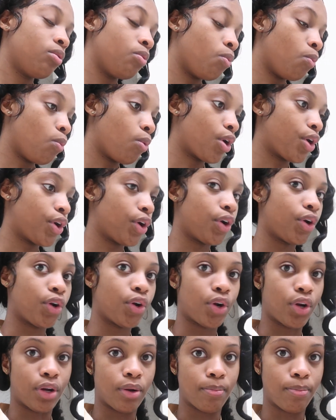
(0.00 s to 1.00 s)

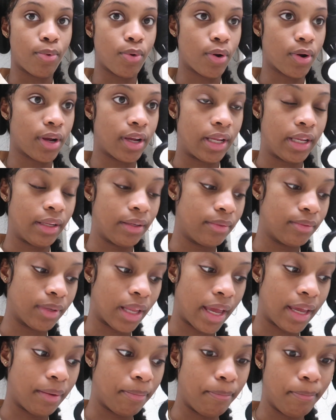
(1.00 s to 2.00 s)
work or an important
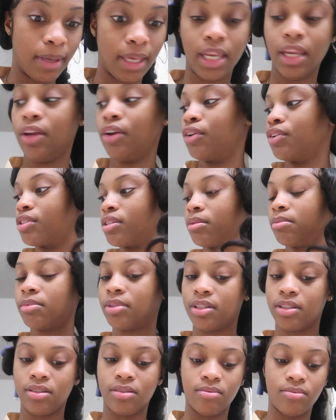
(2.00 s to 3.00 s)
like meeting or
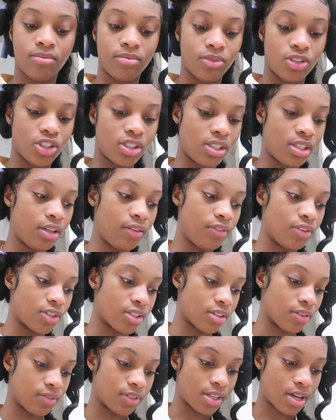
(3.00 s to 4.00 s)
something. Just give
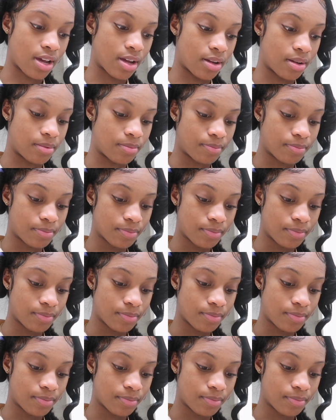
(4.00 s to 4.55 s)
yourself time.